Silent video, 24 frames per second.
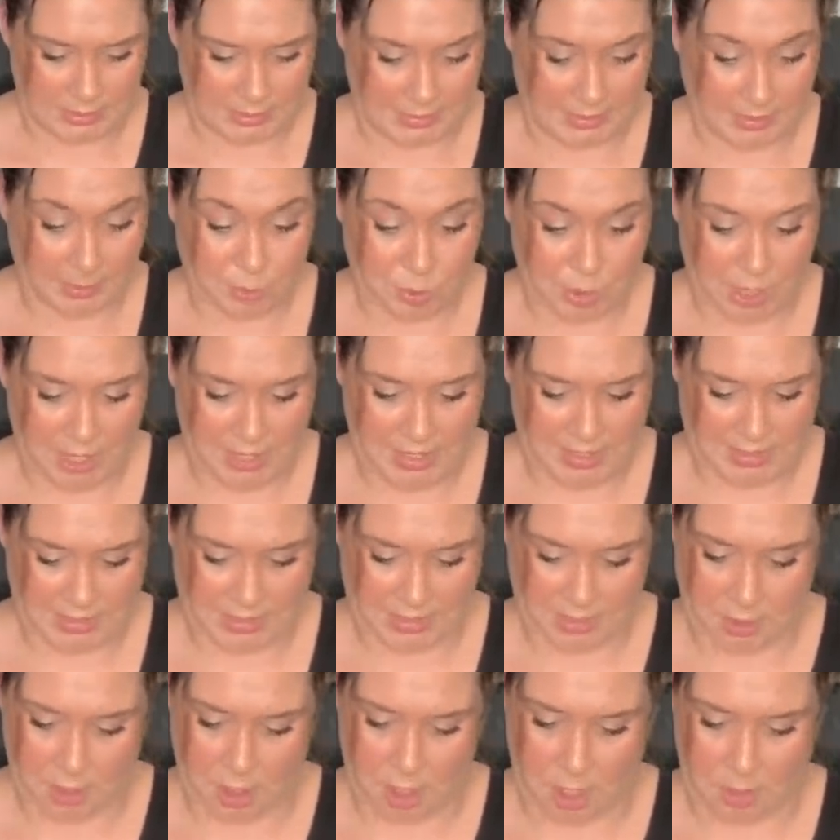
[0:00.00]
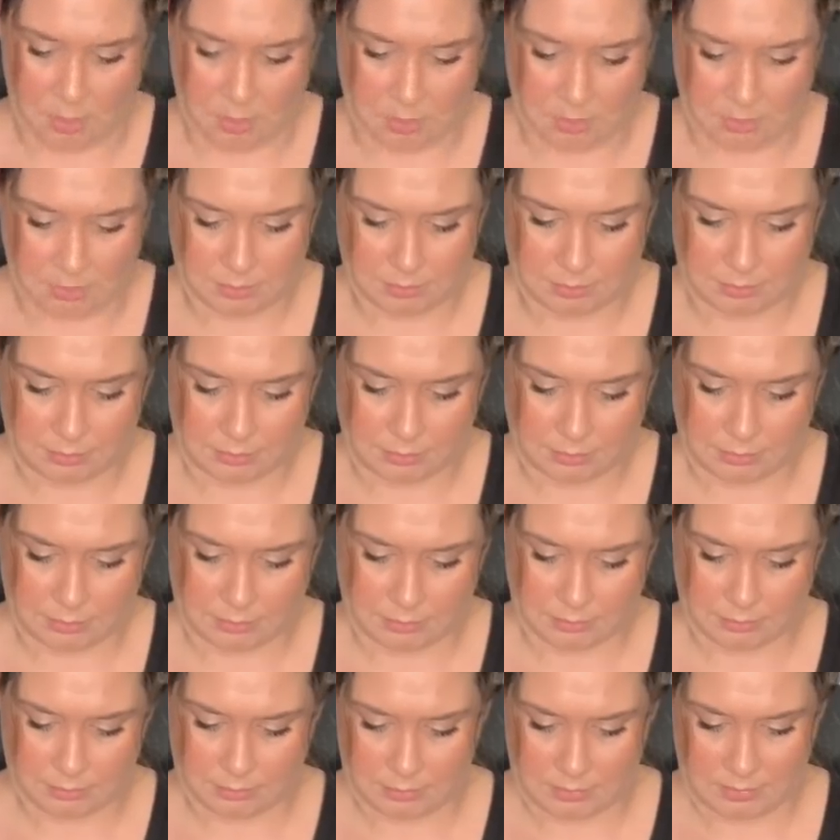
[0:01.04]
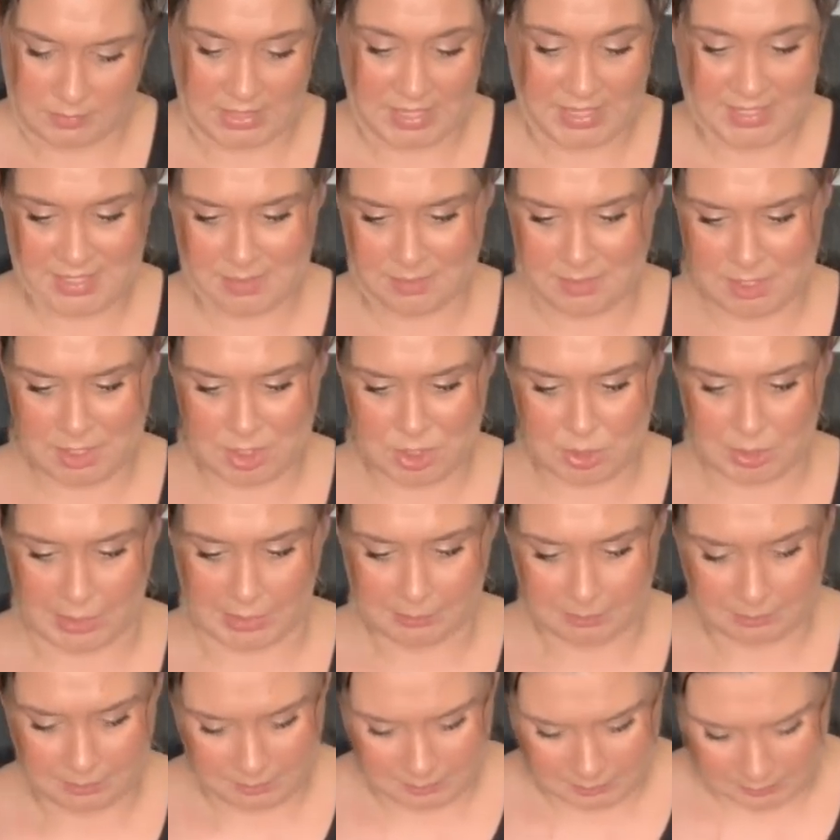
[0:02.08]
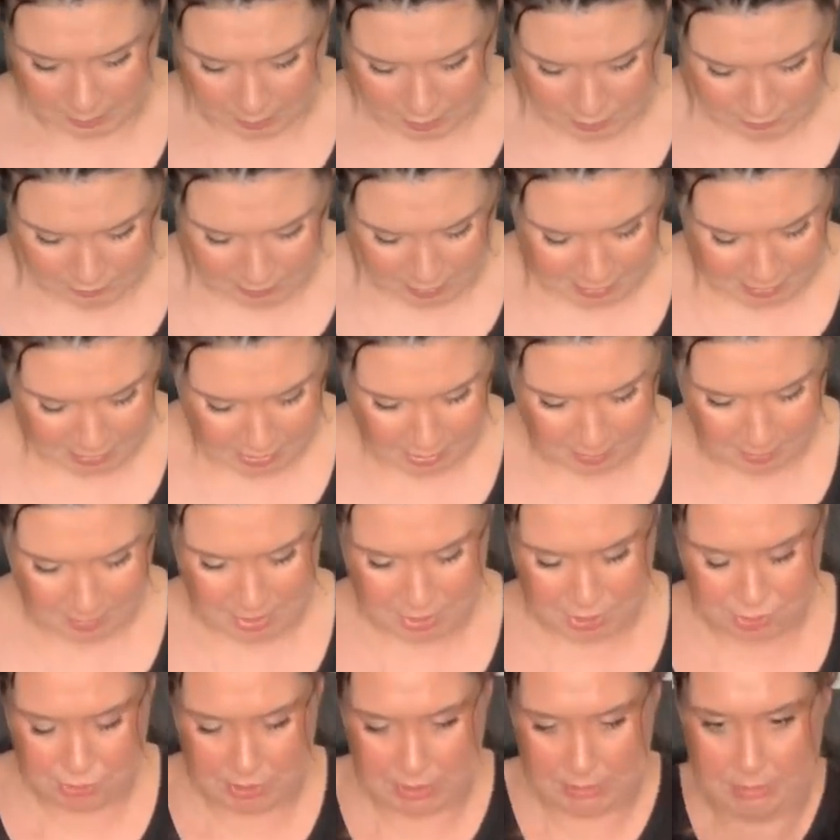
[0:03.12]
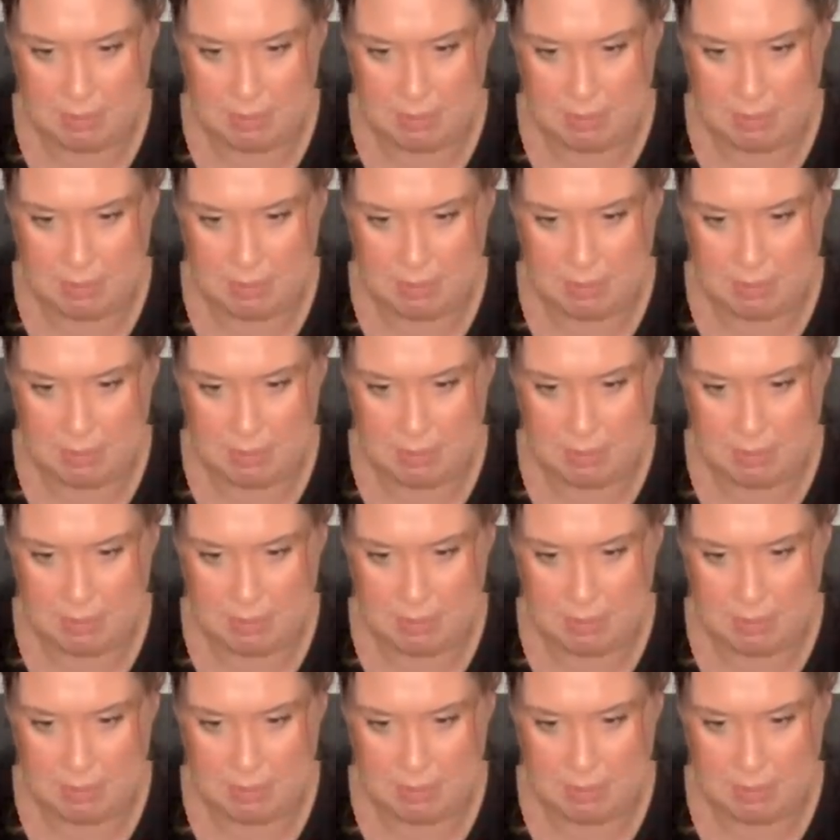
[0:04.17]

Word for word: I'm trying to stay calm. It's a mystery. There's fun in a mystery,